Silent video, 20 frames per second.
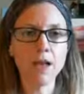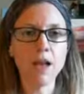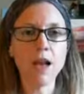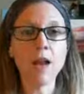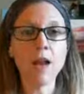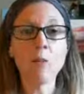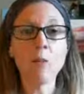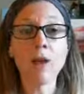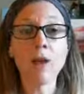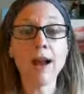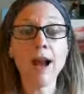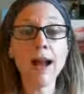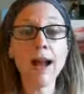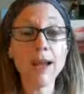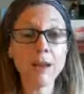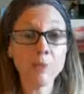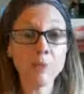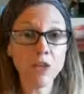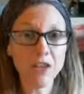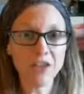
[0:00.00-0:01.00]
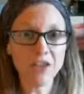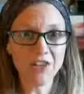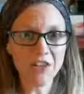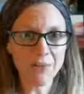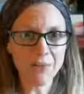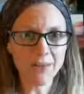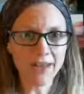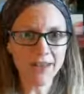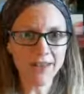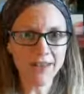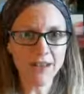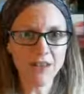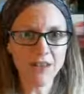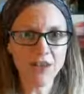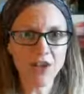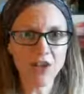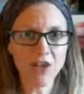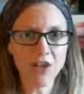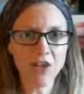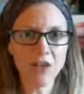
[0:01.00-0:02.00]
And what I am challenging myself
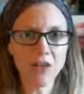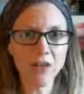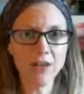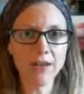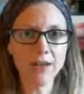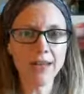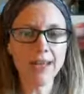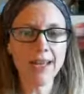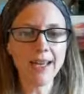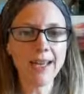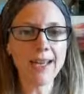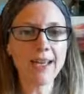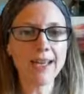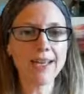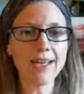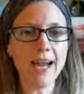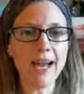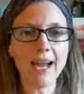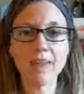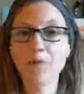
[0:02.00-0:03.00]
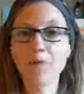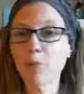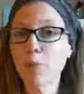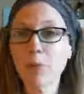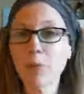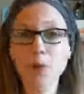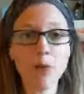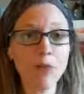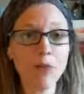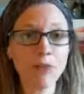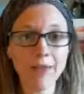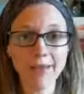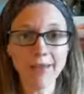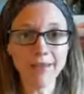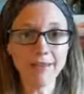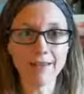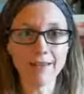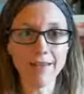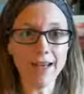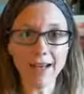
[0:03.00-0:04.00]
to do is I've
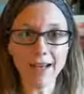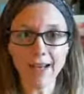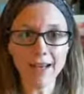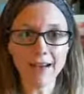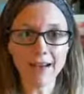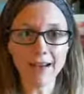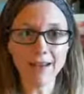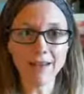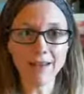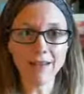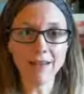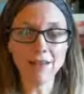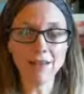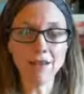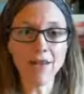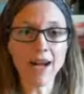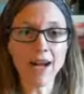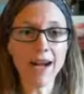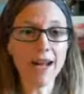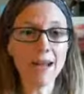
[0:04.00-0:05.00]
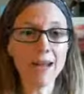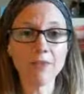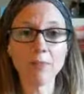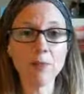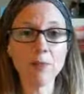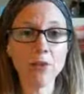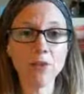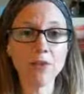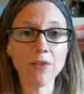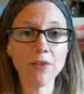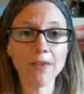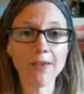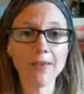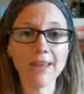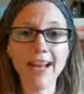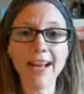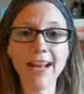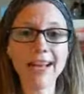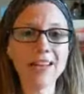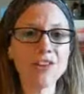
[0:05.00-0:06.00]
proven that I can hustle. I have proven
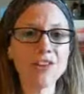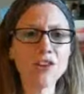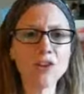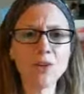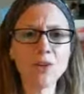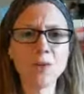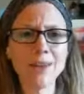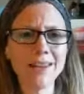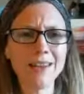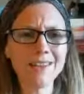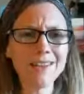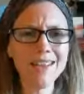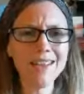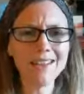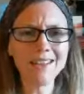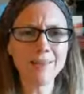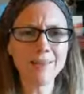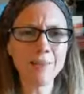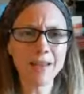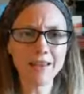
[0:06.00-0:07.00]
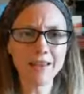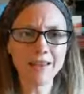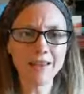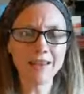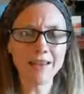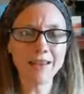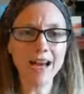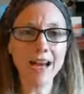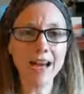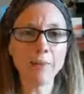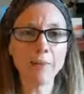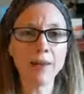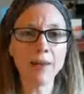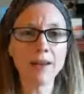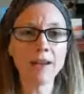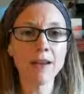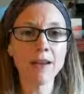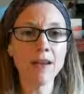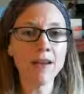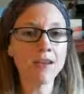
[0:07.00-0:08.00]
that I can do what it takes and make things
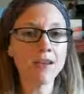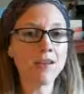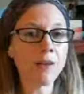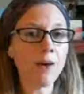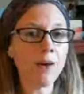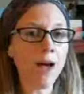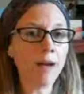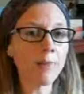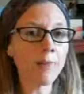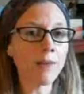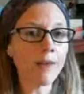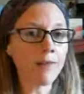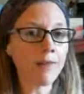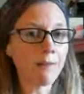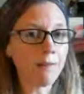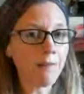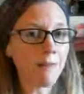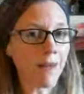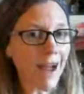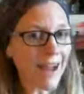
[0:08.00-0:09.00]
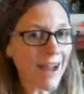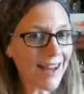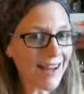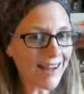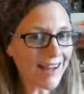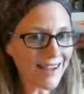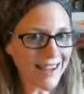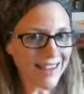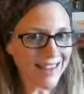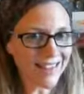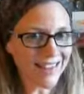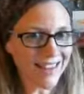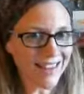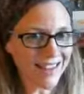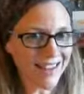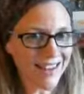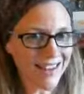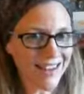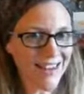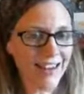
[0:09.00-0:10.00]
happen. So I believe my next
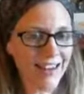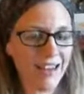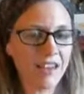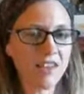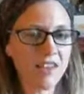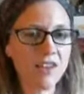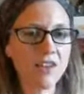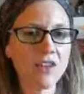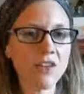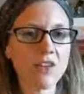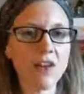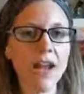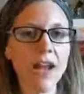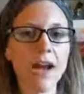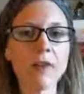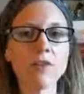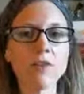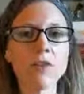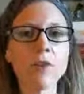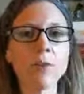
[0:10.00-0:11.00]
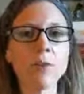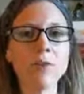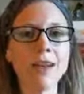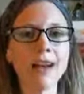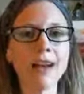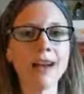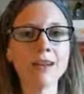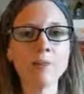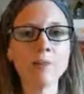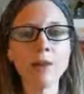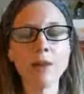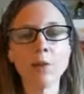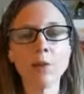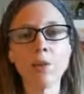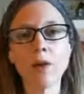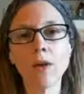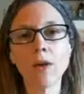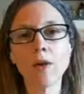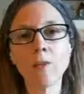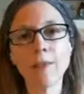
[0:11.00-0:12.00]
lesson is to learn how to not be the
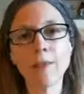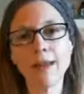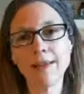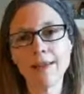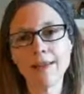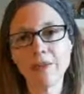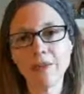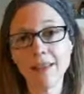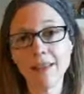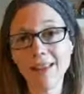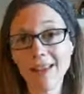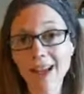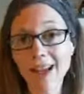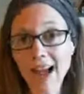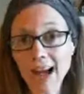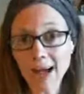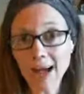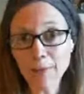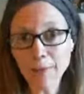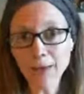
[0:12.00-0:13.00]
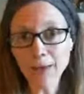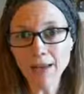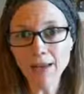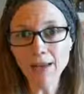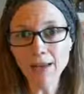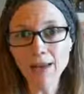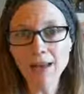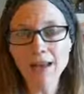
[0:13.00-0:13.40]
one who makes everything happen.